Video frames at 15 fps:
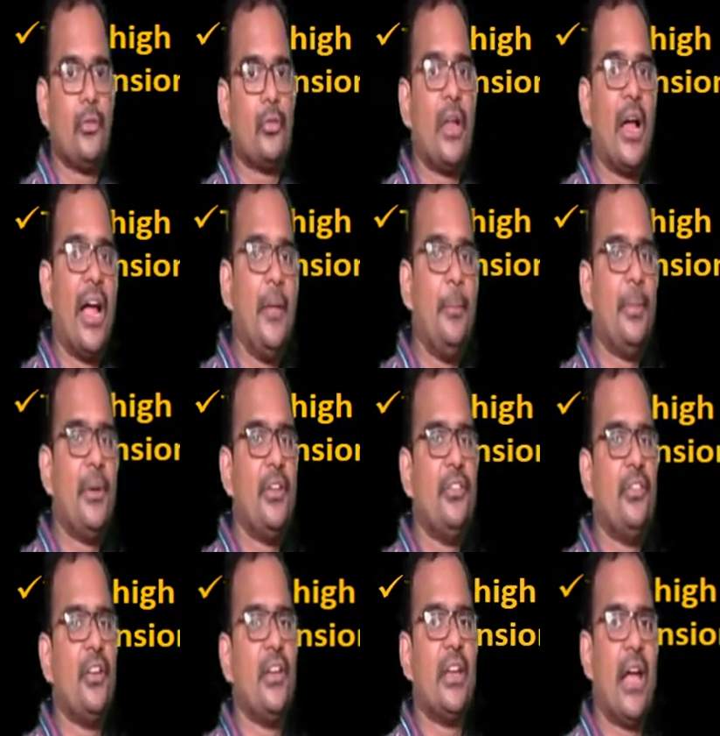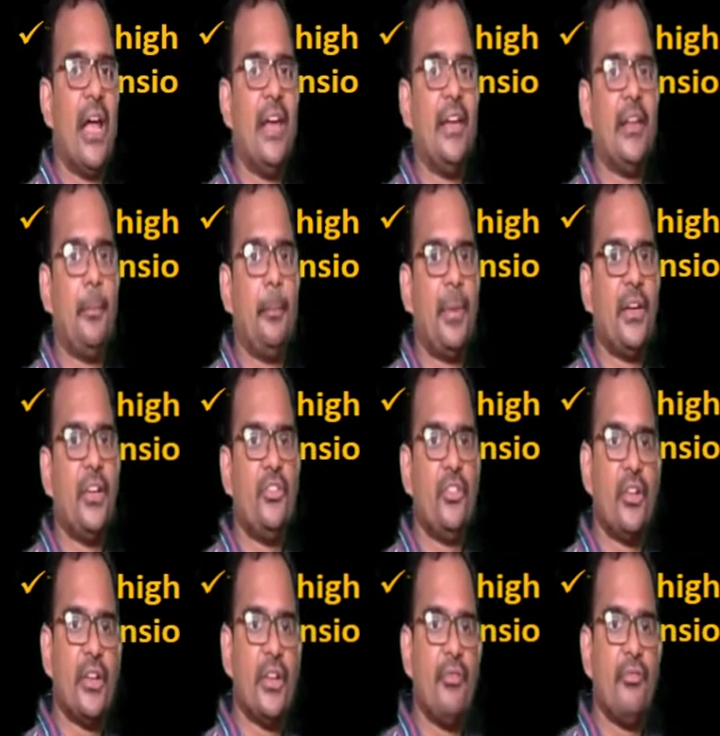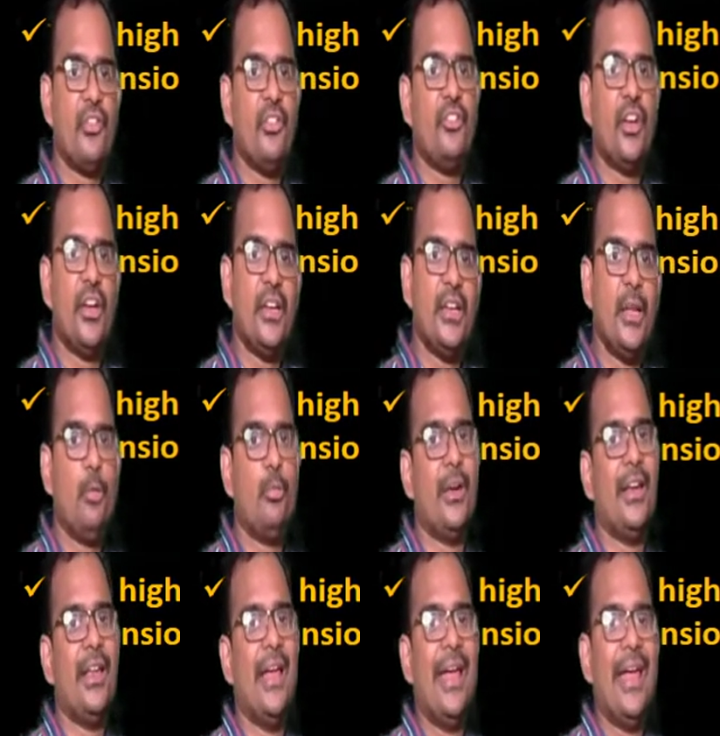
So the high pressure and high temperature refrigerant liquid